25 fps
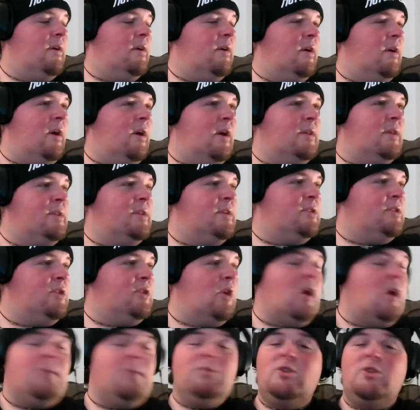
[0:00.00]
On this set,
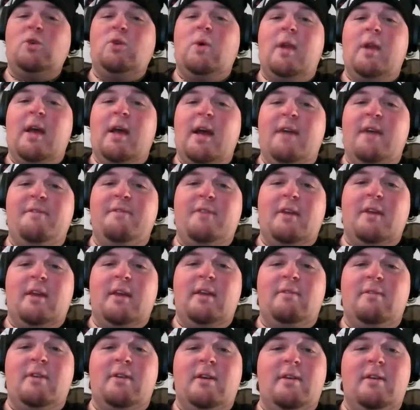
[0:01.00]
I'm just going to have to
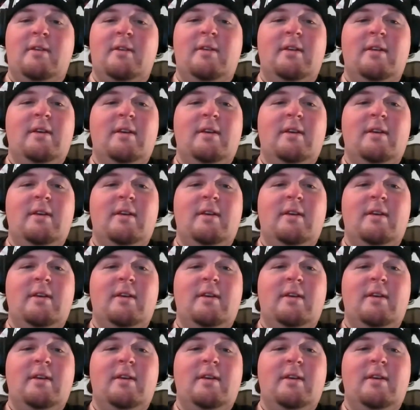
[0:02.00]
give it.